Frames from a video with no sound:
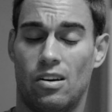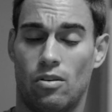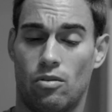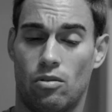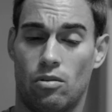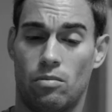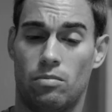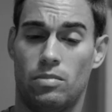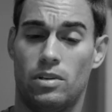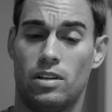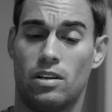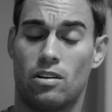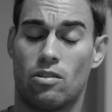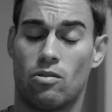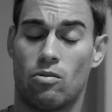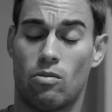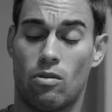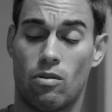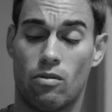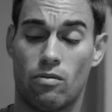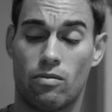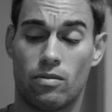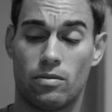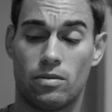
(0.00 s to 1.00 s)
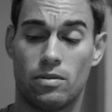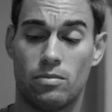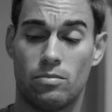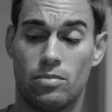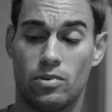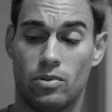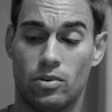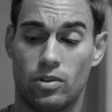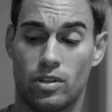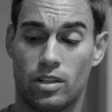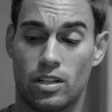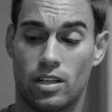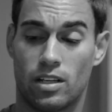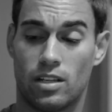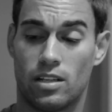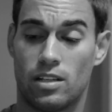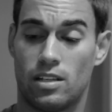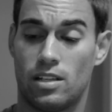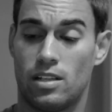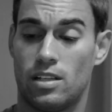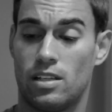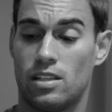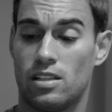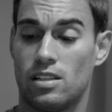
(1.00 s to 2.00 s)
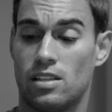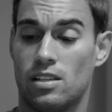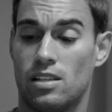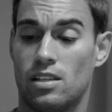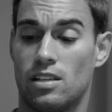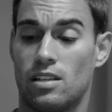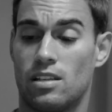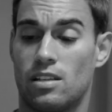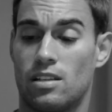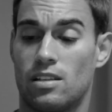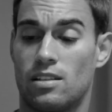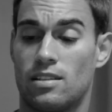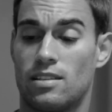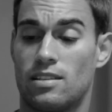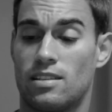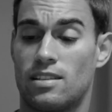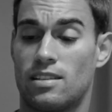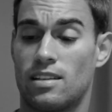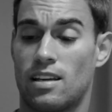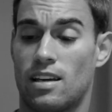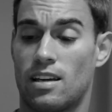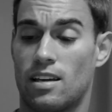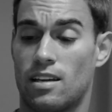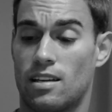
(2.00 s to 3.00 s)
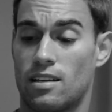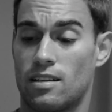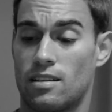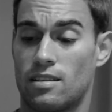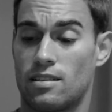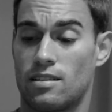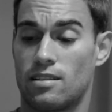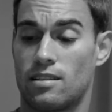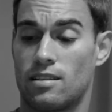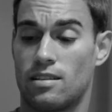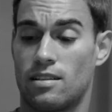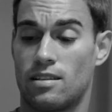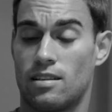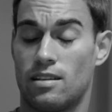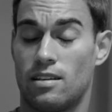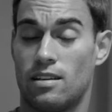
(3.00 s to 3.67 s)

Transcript: would be a quote from the Buddha that says,